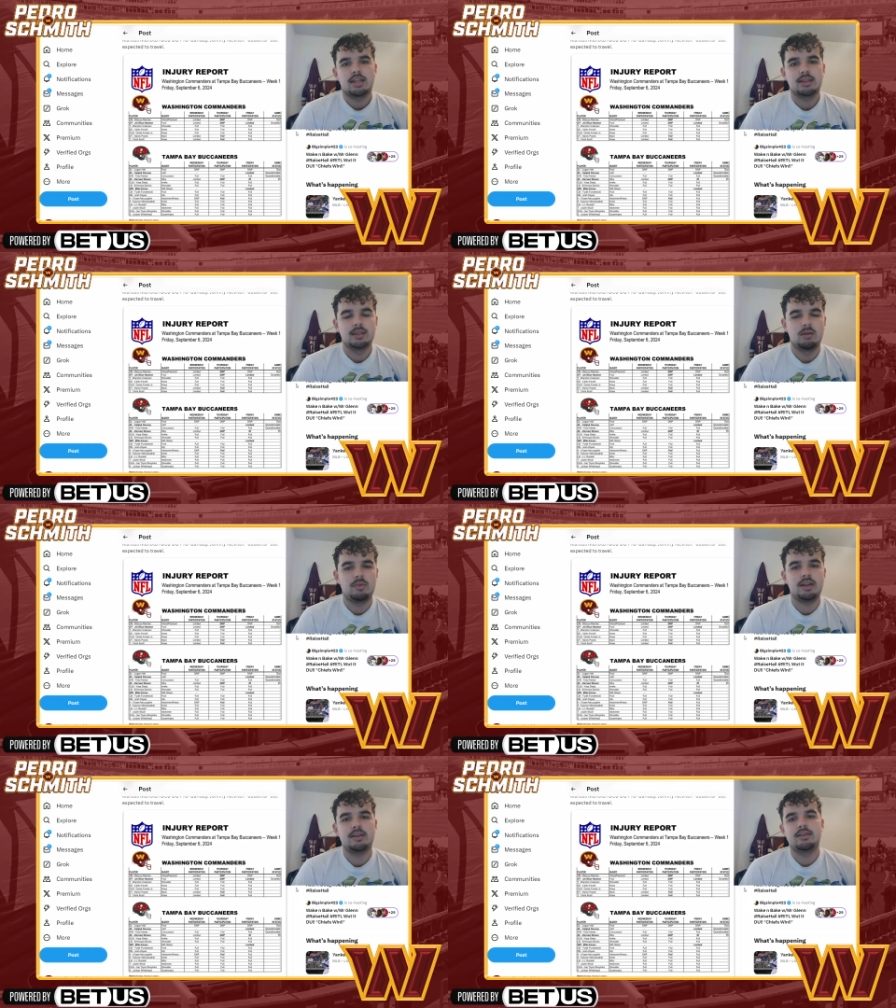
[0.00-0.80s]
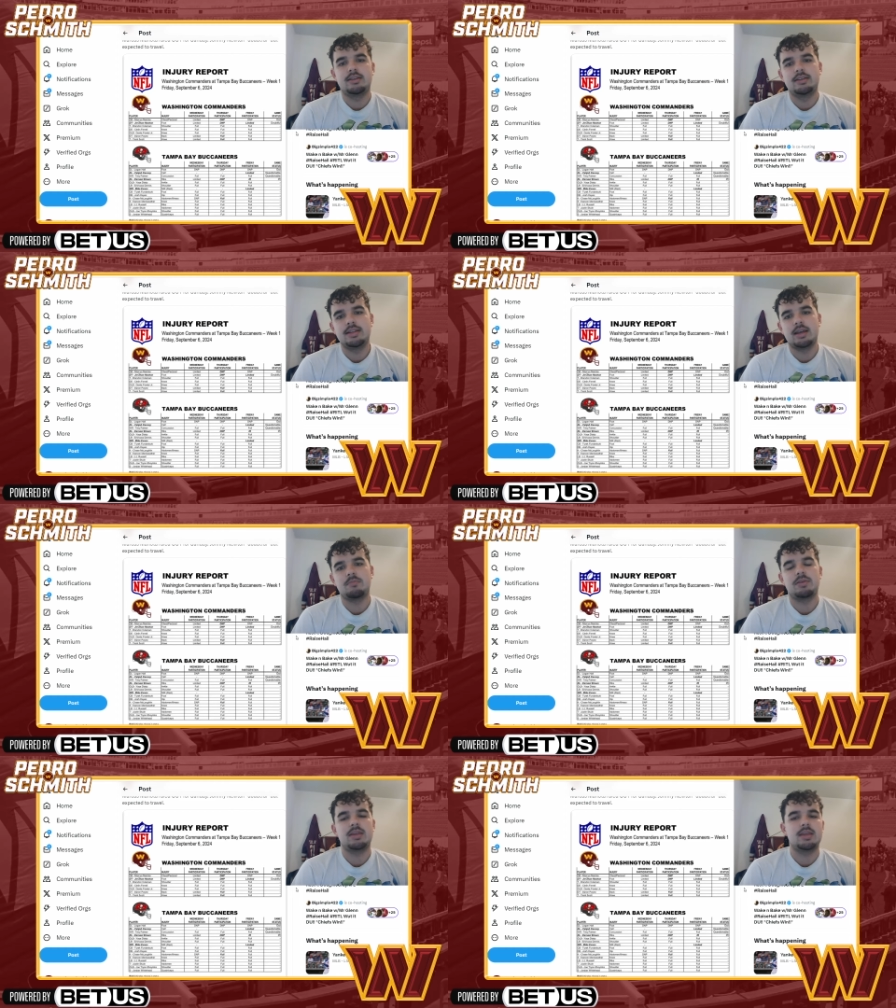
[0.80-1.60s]
limited
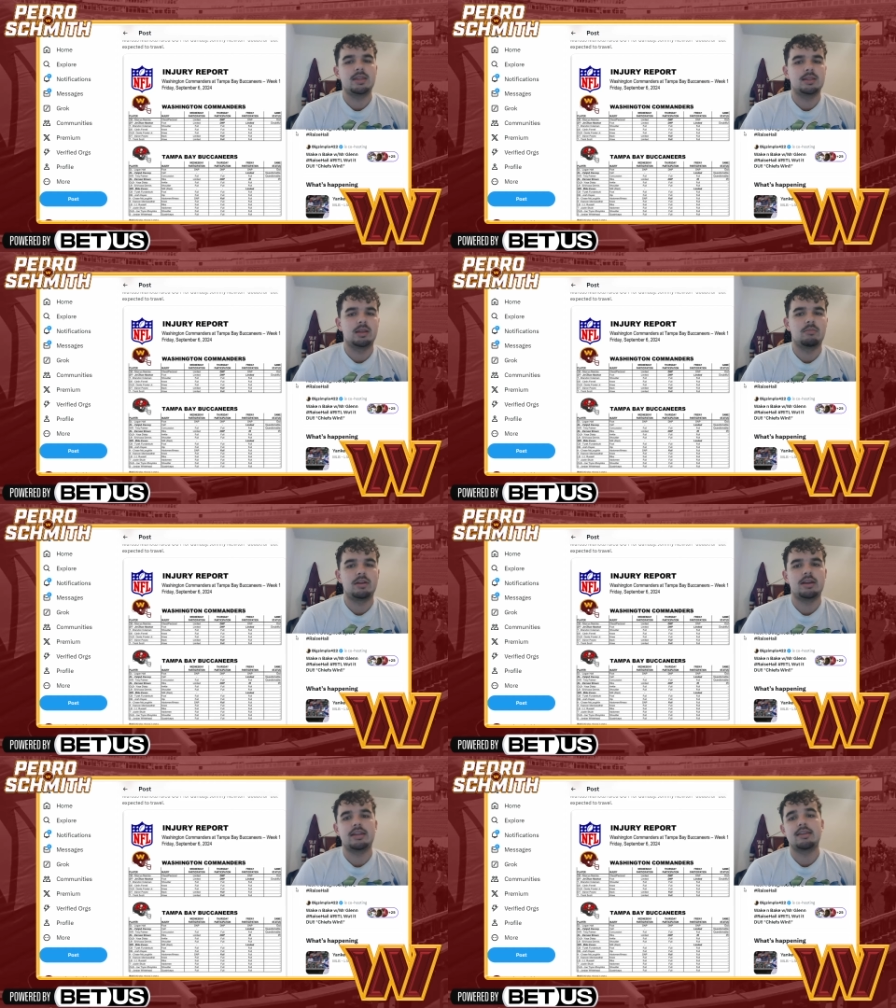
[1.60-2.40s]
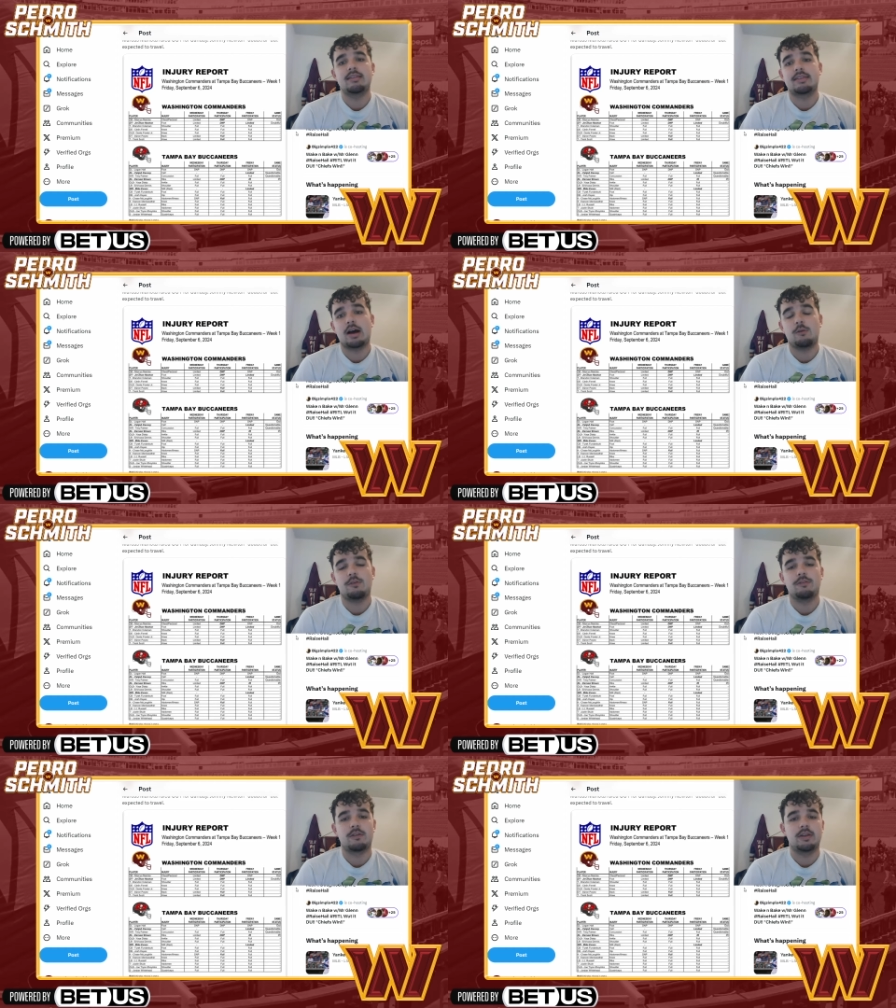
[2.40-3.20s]
DNP, limited. He's
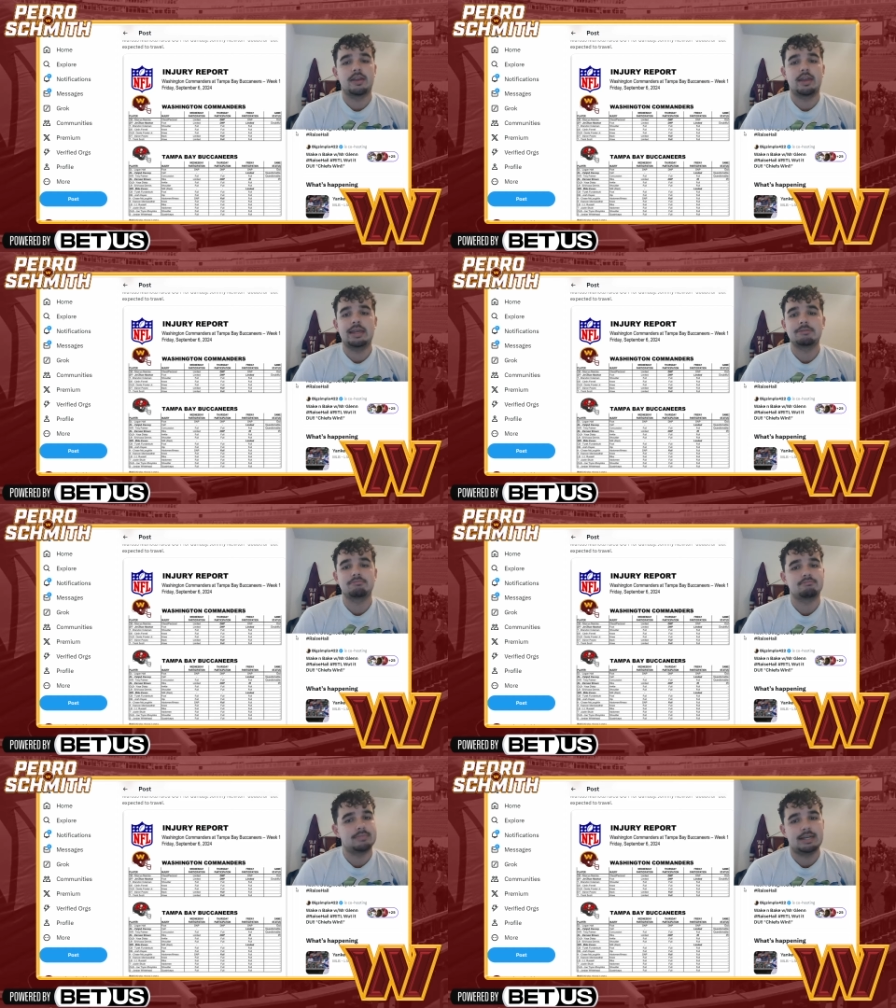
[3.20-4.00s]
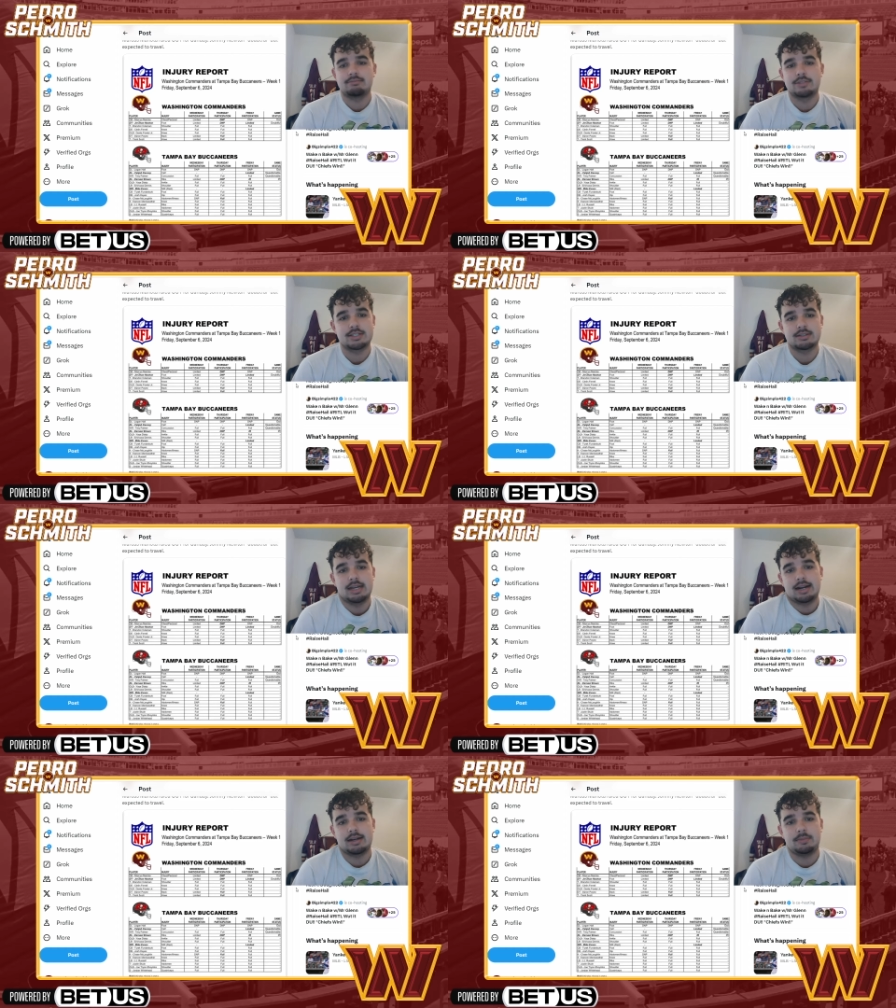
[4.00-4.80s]
doubtful for the game. Yeah, just
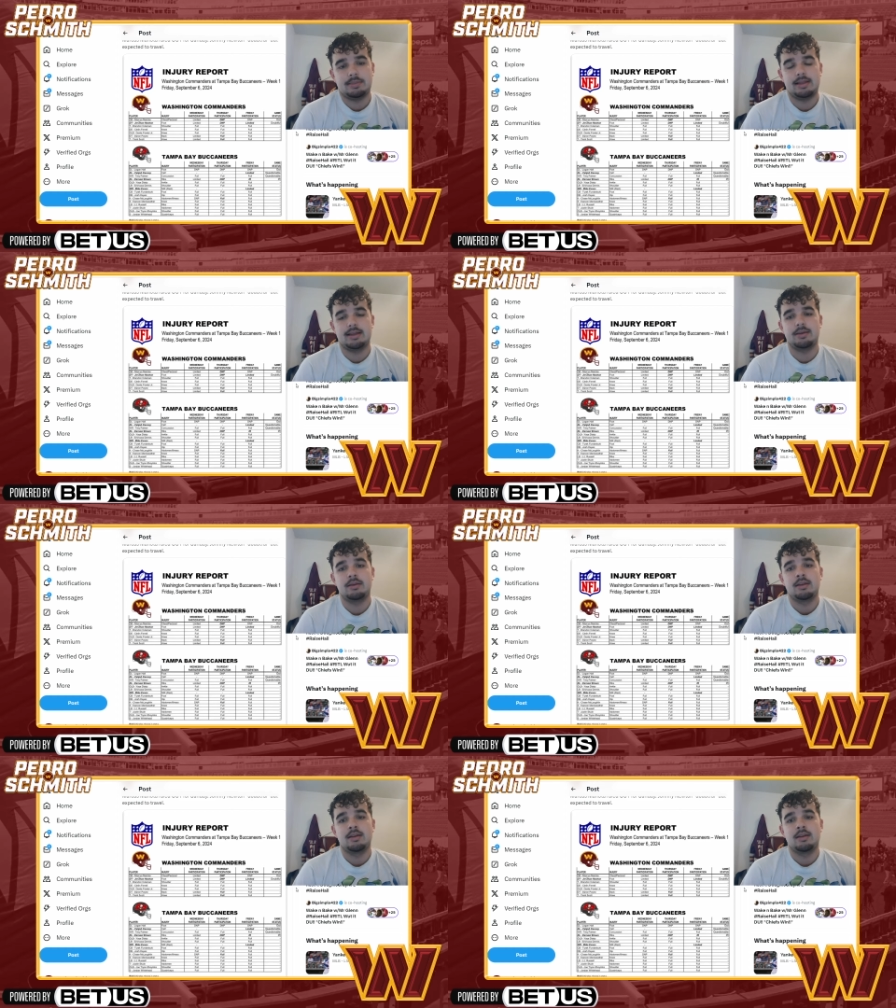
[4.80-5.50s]
not gonna play.